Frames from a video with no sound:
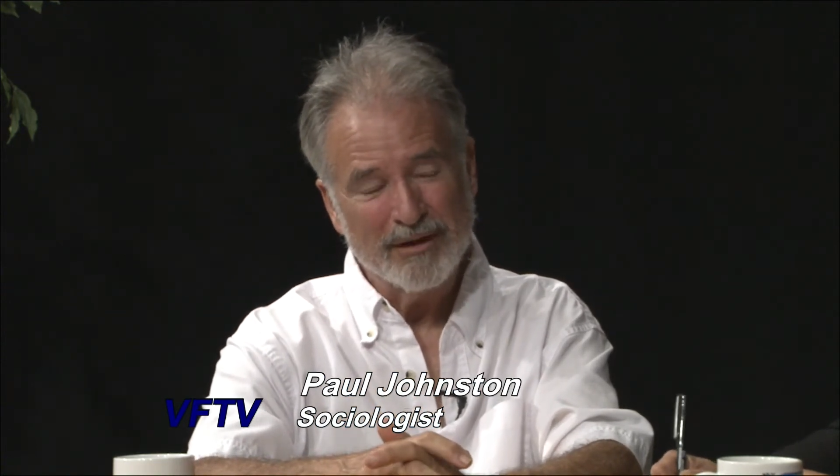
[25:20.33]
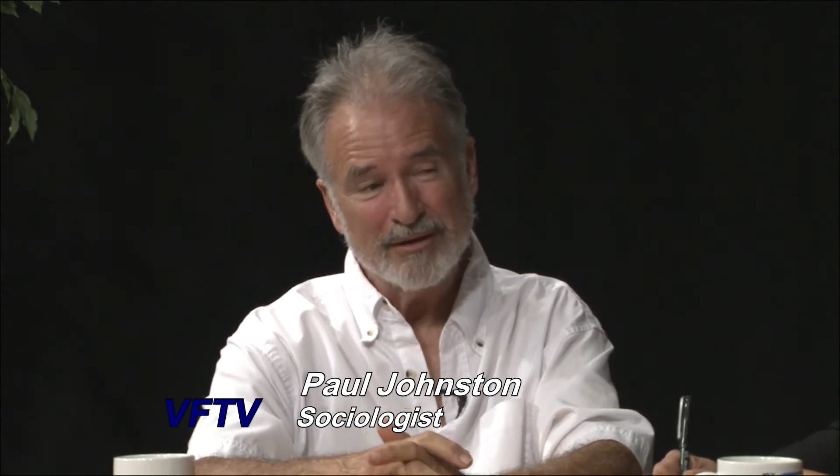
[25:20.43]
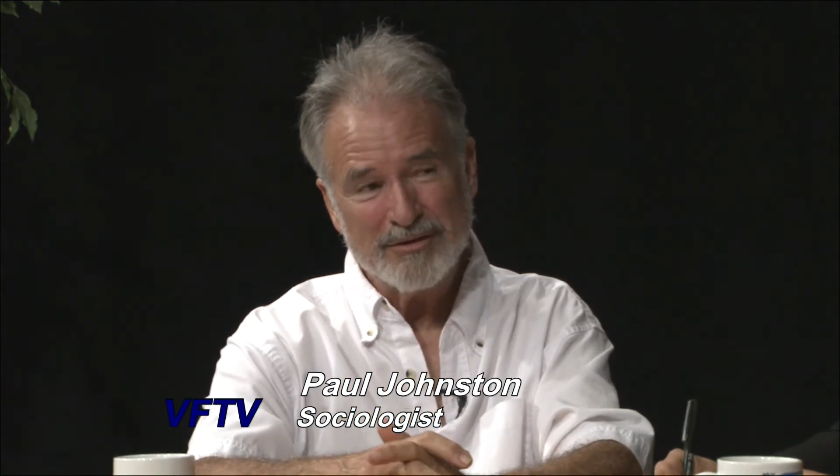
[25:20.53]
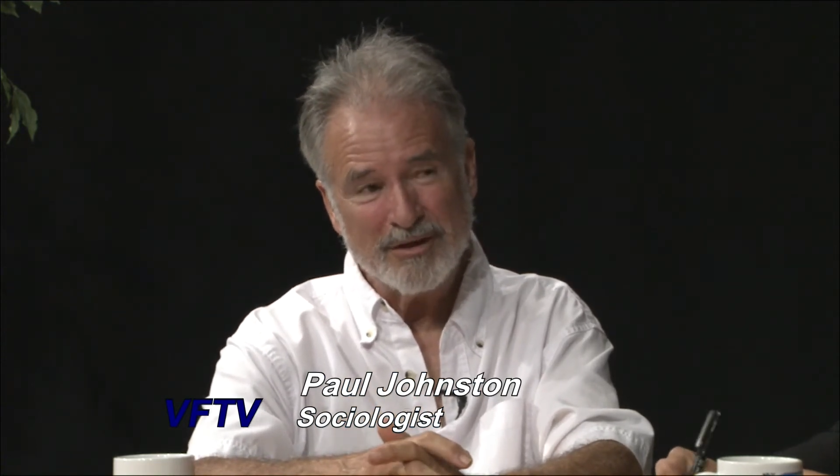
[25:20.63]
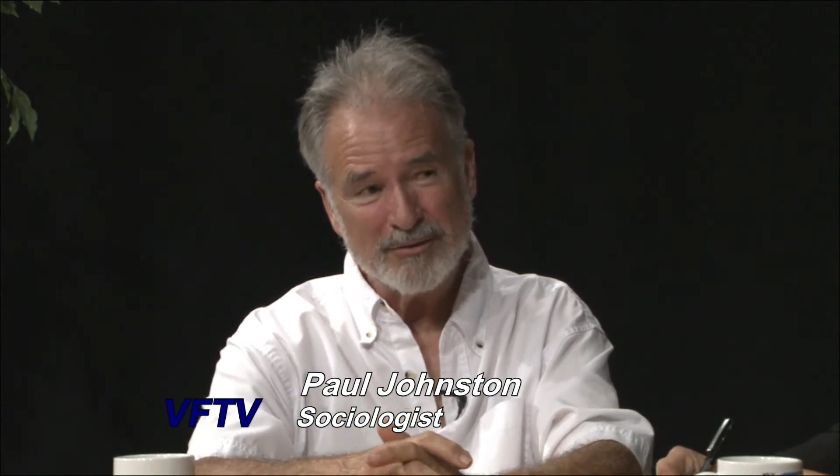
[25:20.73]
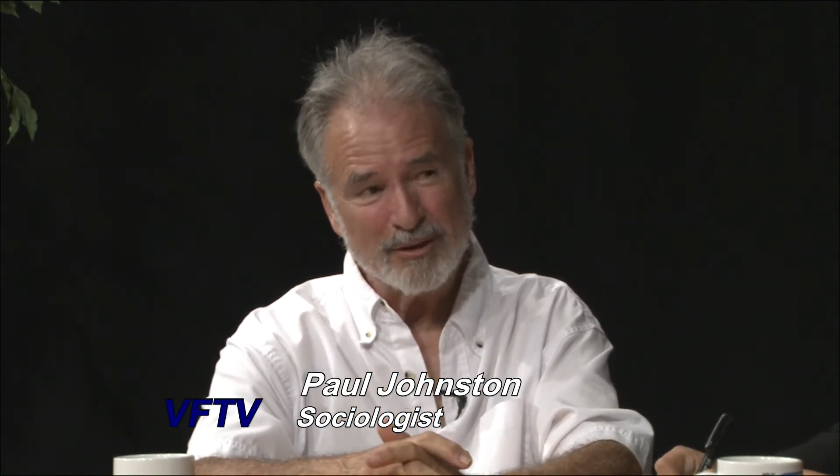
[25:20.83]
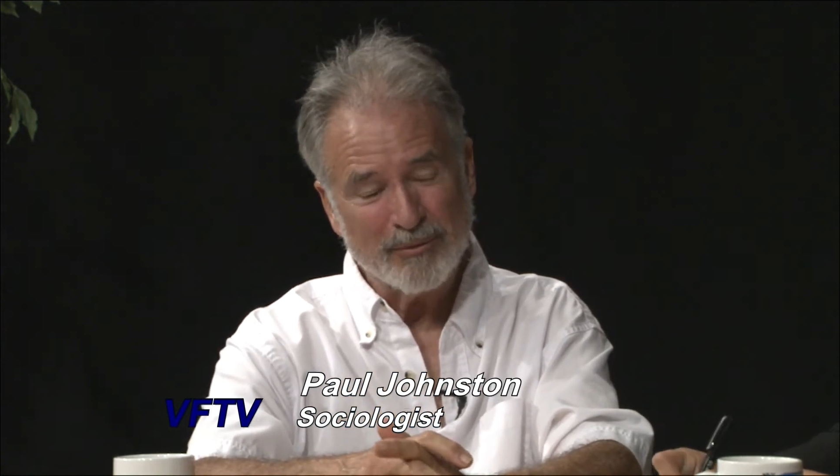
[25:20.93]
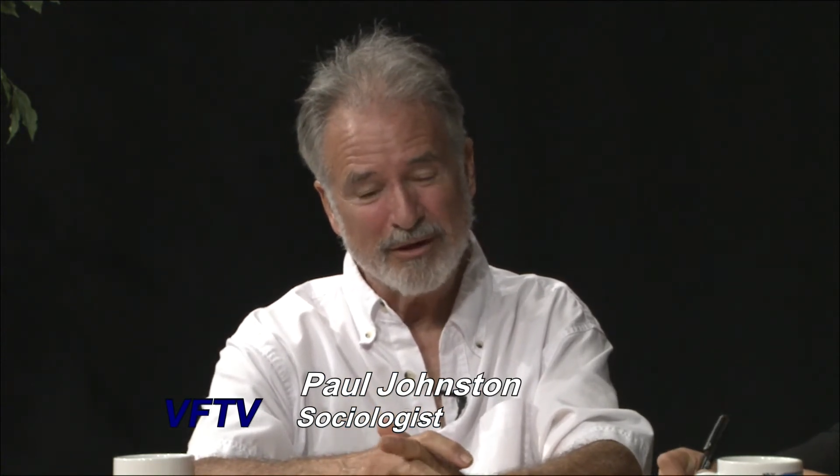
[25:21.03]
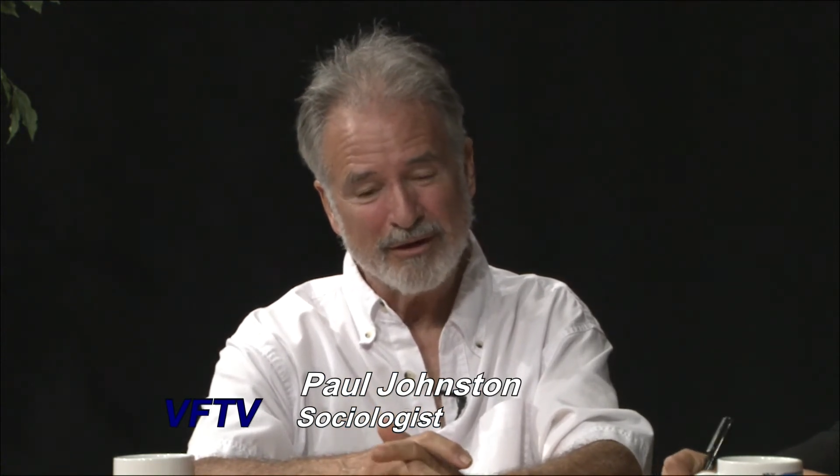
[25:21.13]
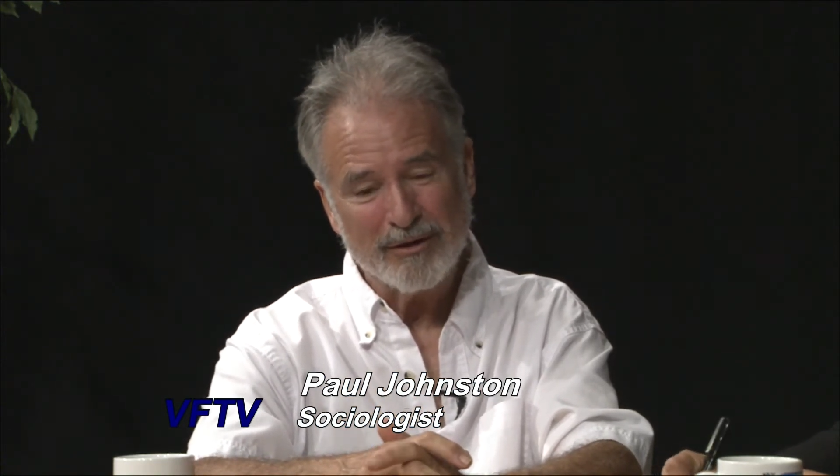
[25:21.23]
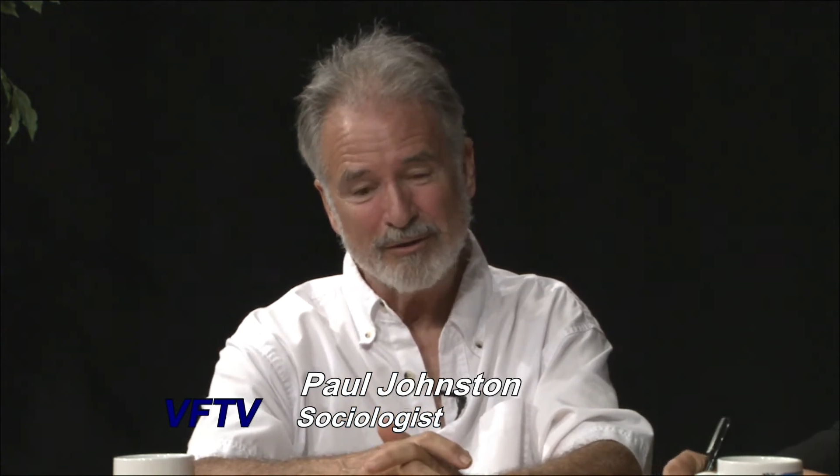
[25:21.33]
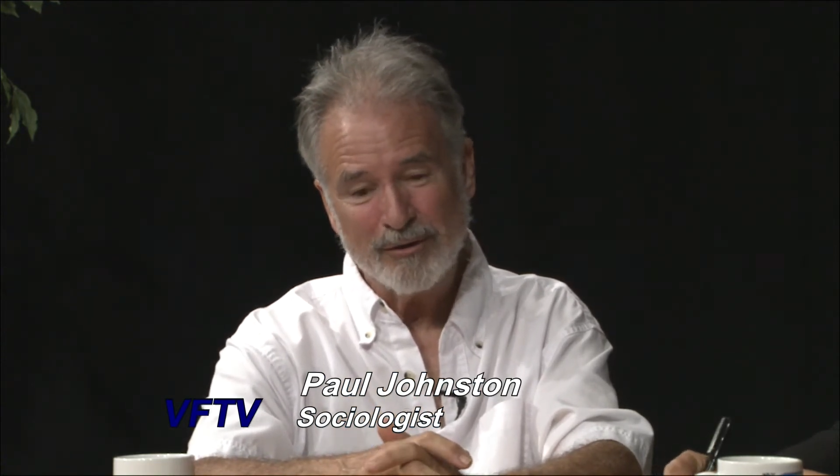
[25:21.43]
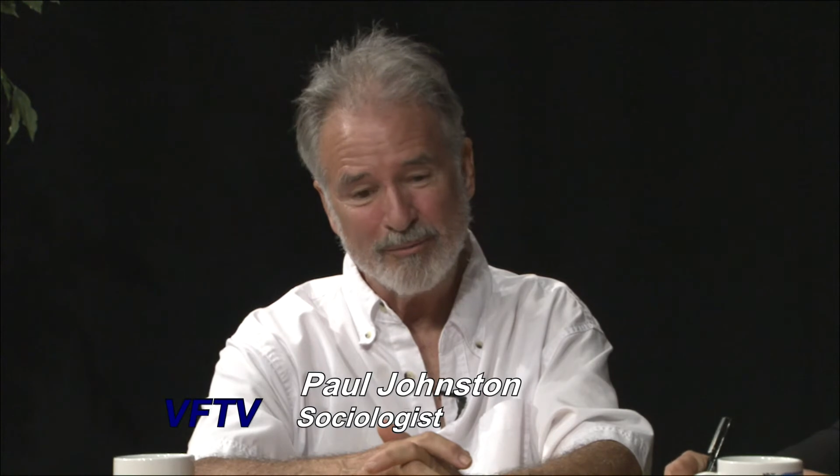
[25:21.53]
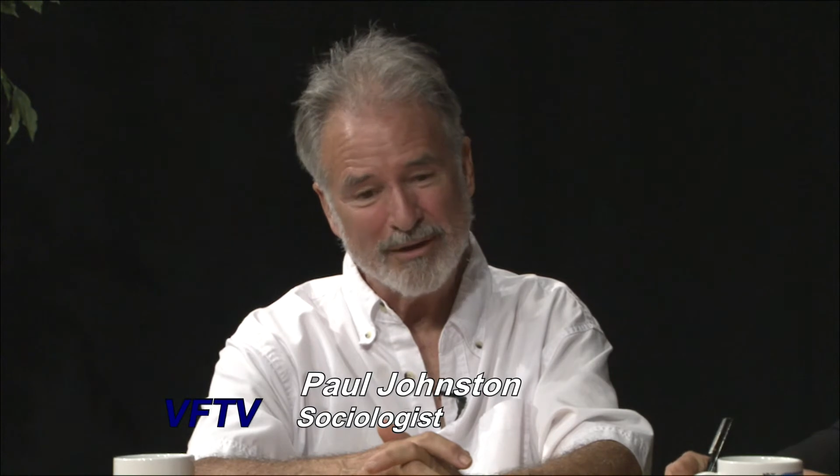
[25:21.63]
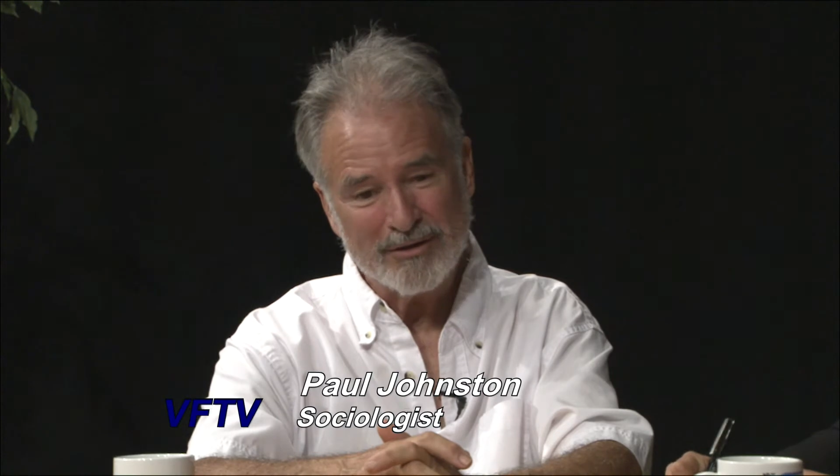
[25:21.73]
Central America or
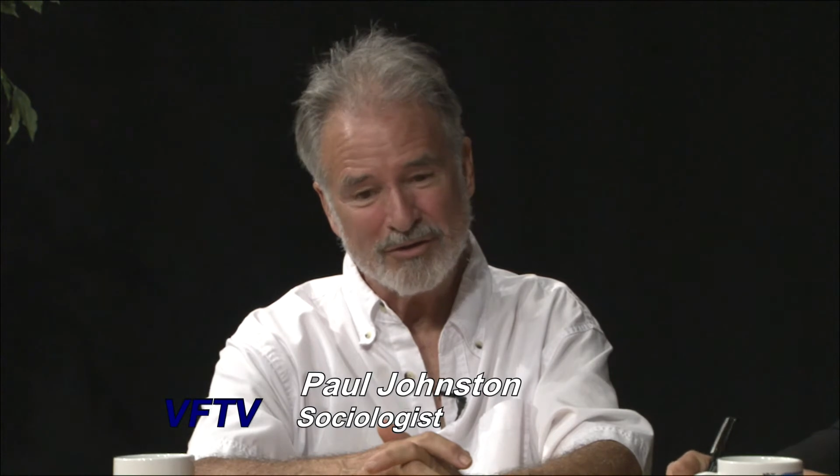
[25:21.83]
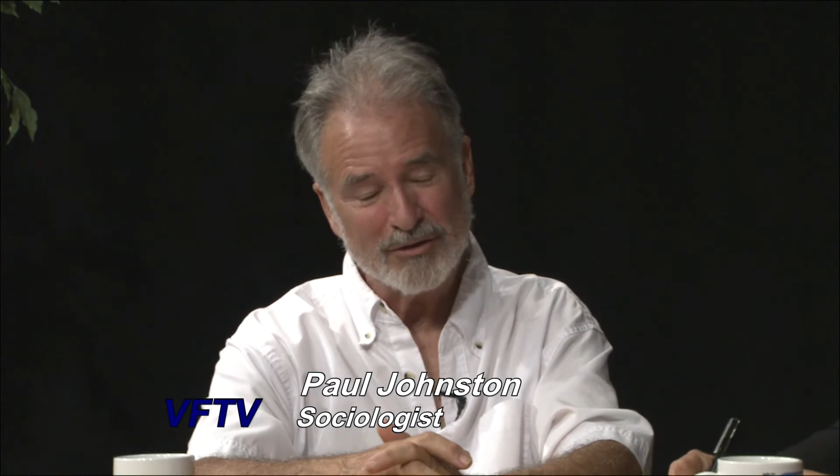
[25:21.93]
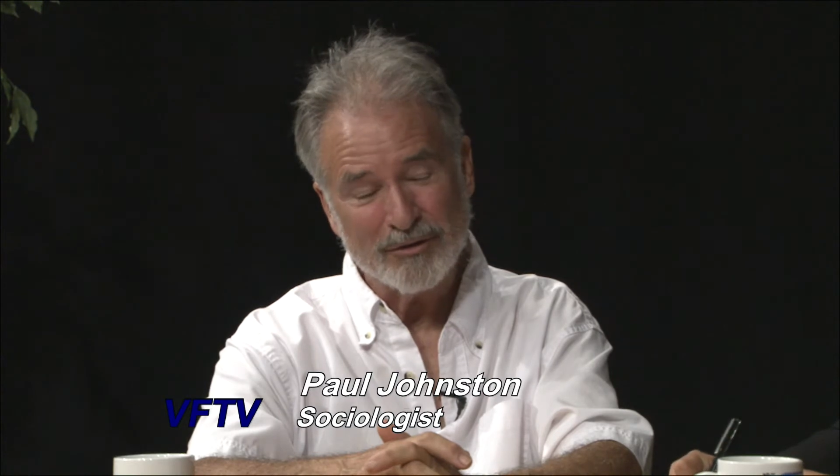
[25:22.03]
Mexico,